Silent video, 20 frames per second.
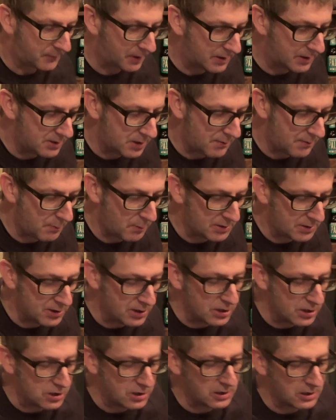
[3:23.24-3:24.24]
It's everyone's
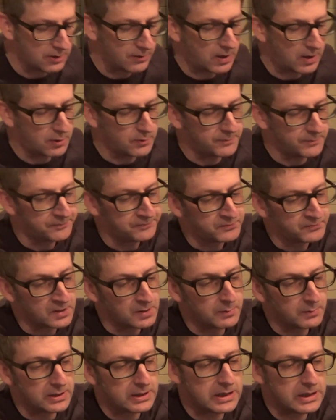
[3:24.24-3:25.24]
each to their own.
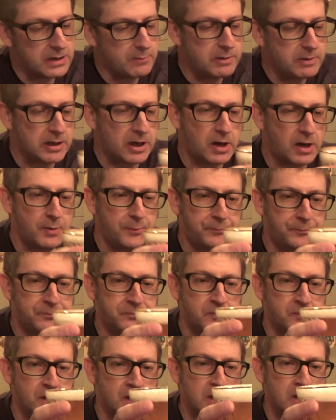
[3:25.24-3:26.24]
But here we go,
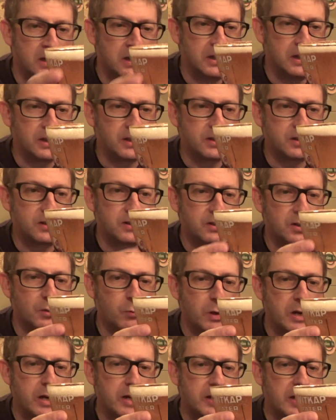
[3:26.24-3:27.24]
the
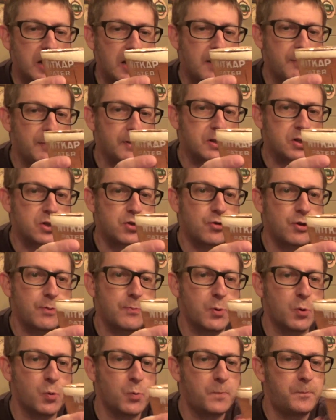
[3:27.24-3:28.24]
Witkap
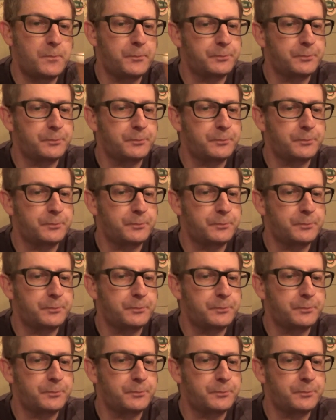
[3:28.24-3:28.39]
Triple.